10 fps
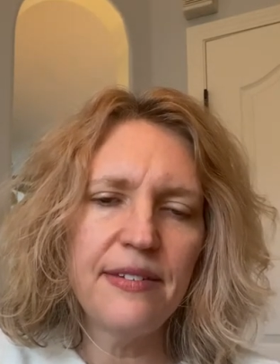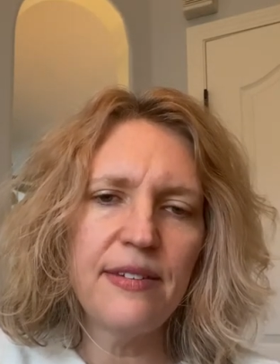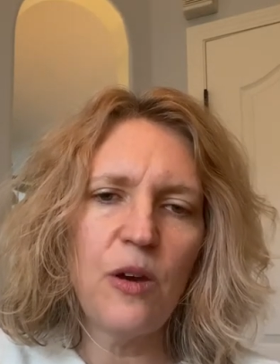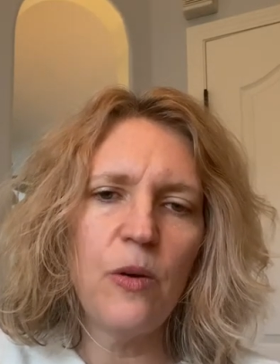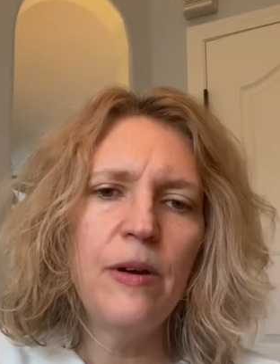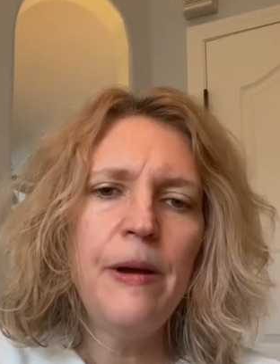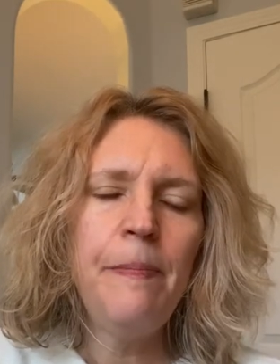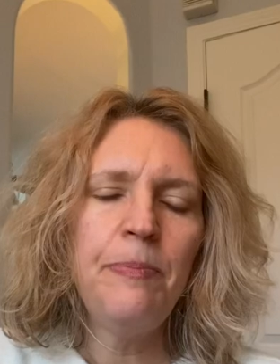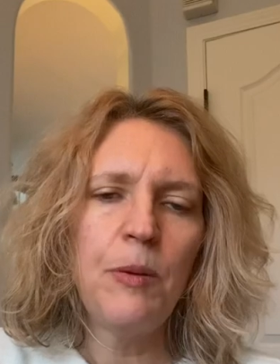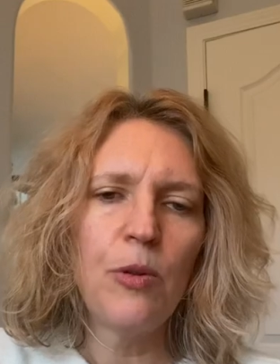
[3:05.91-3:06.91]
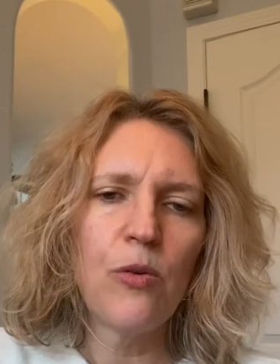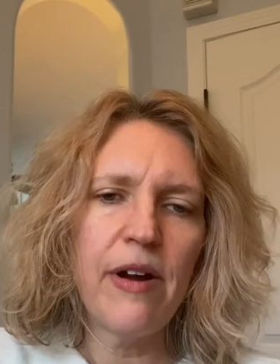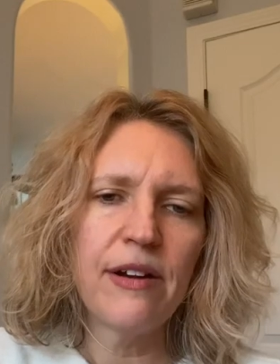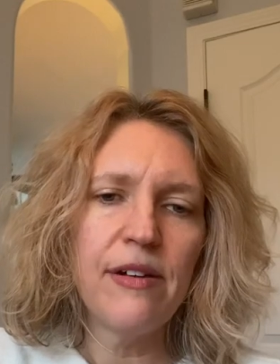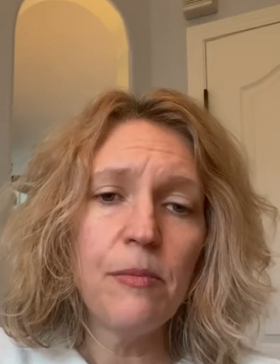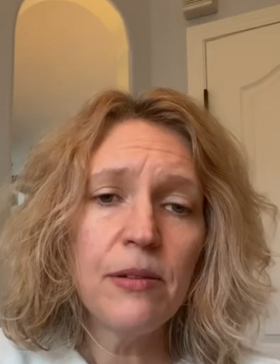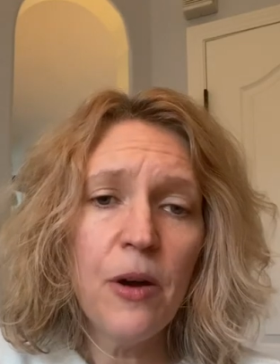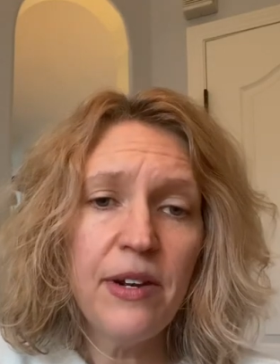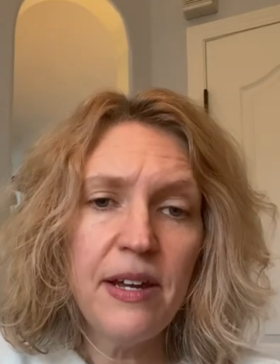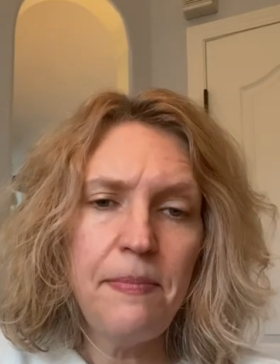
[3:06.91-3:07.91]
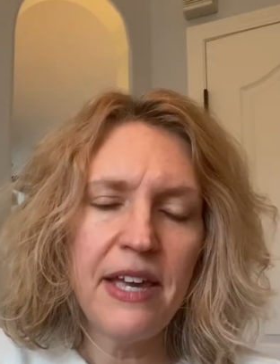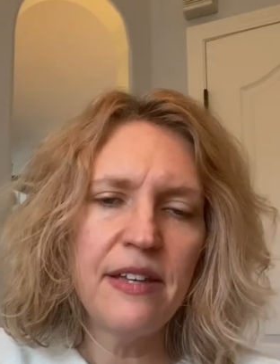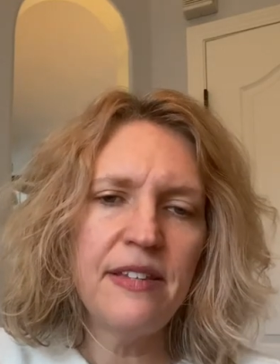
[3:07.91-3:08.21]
So people are walking around bloated because